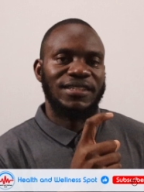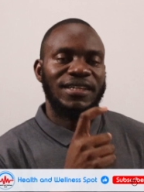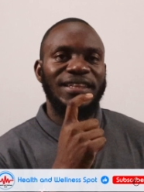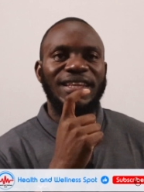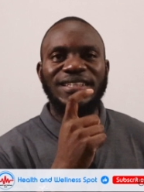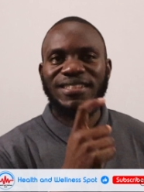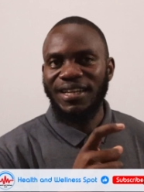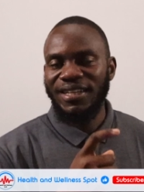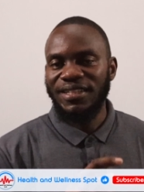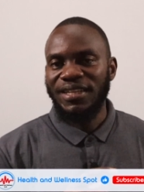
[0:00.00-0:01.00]
And that
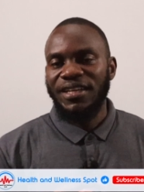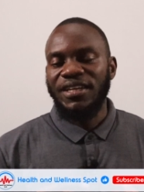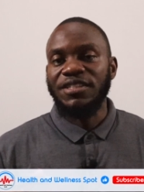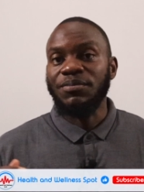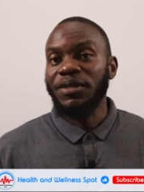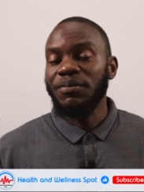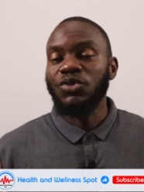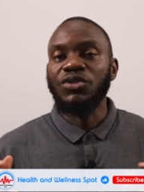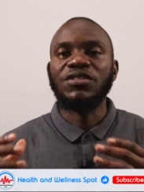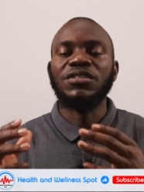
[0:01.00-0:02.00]
target is maybe
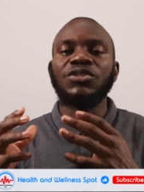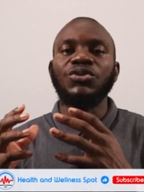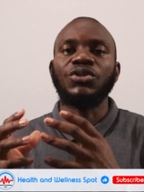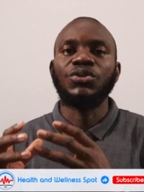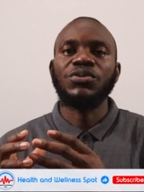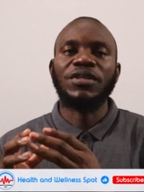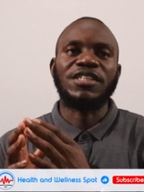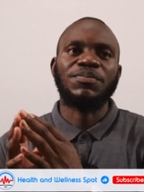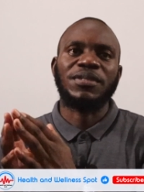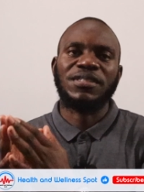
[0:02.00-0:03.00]
to just introduce a
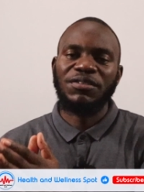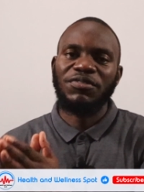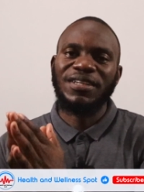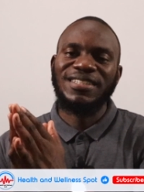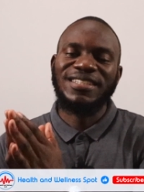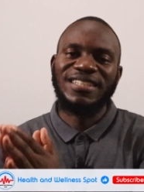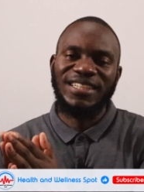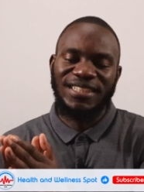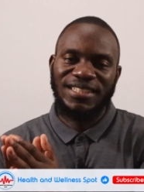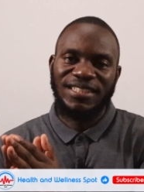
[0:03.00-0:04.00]
specific
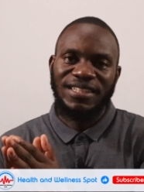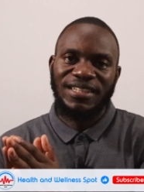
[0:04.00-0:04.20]
trait